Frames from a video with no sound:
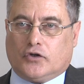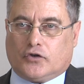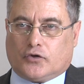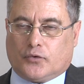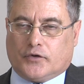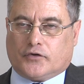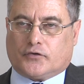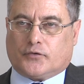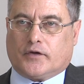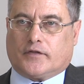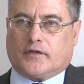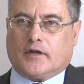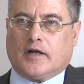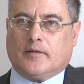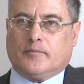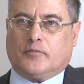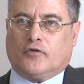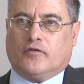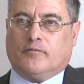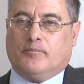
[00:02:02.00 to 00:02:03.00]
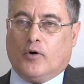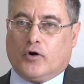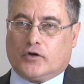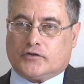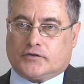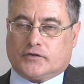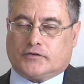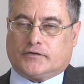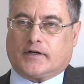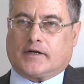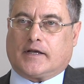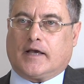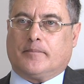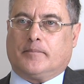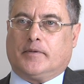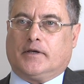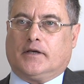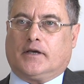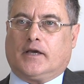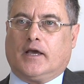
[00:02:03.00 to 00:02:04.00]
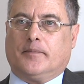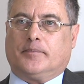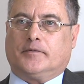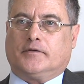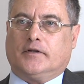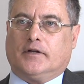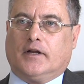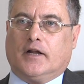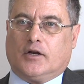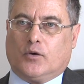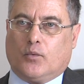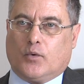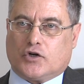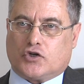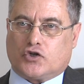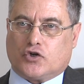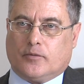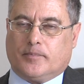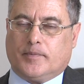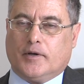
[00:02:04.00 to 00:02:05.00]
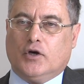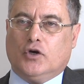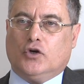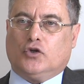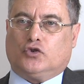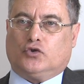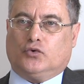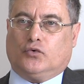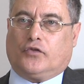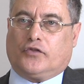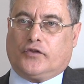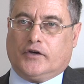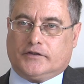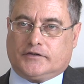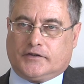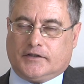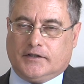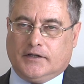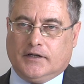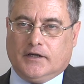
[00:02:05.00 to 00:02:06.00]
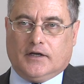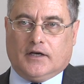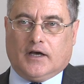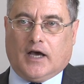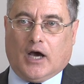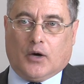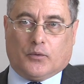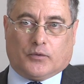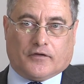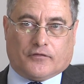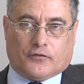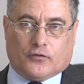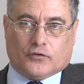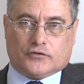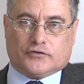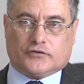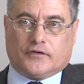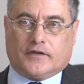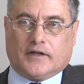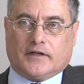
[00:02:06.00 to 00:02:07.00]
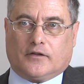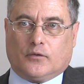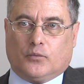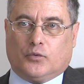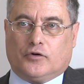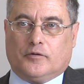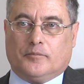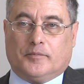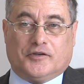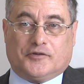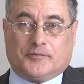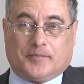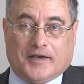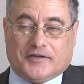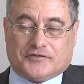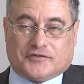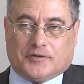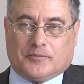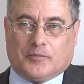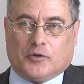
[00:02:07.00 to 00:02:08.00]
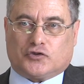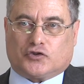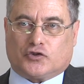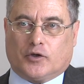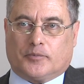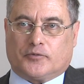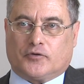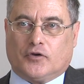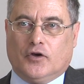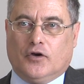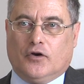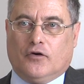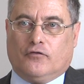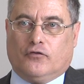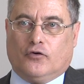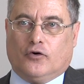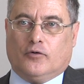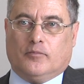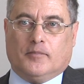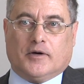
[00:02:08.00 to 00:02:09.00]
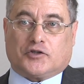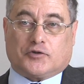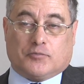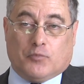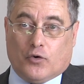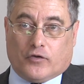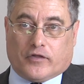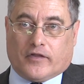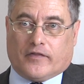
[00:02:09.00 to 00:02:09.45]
going to restrict the number of boxes that can be kept in any one shop to 30. I would have thought that there wouldn't be space in most shops for much more